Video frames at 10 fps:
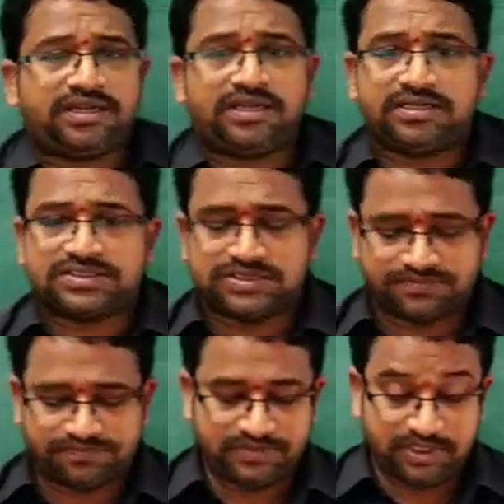
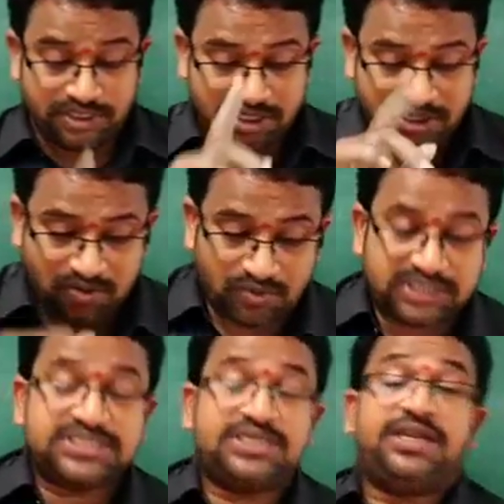indicators?
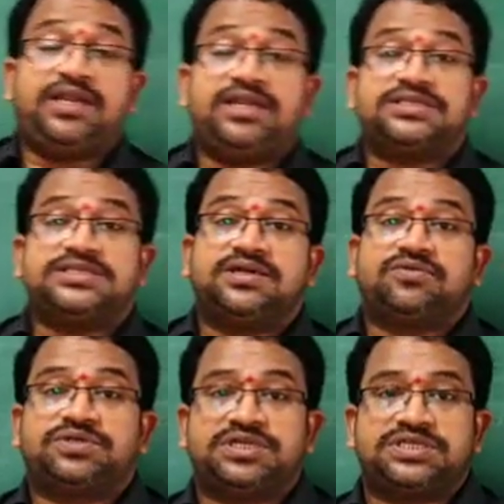Once in NTSC the
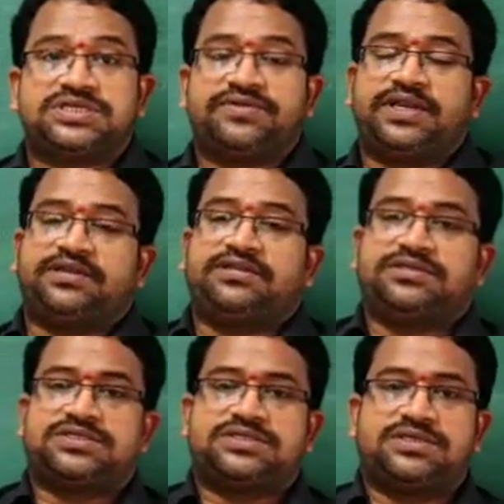question is given like
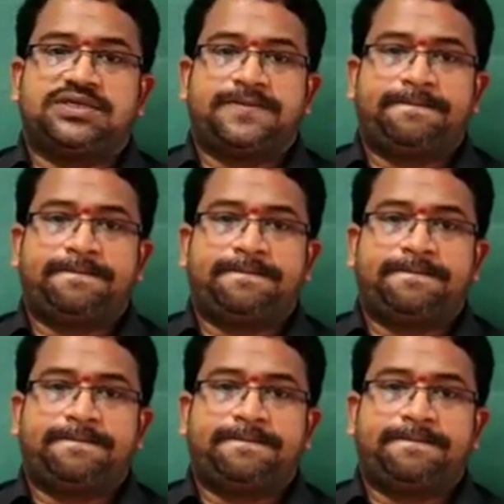this.